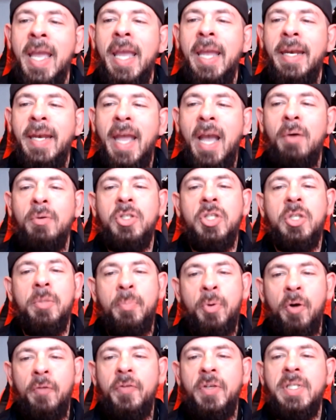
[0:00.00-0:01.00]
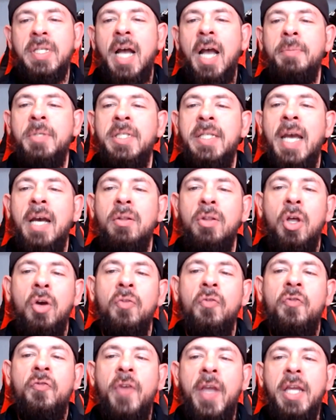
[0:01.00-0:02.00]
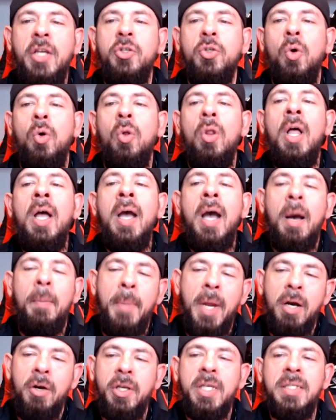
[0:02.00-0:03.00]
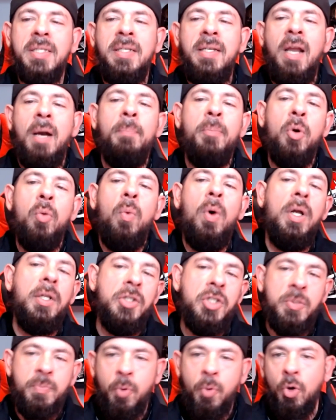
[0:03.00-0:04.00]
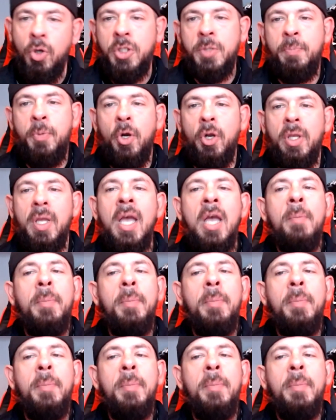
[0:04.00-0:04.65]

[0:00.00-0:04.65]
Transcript: and now is the perfect time to download FanDuel, America's number one sports book,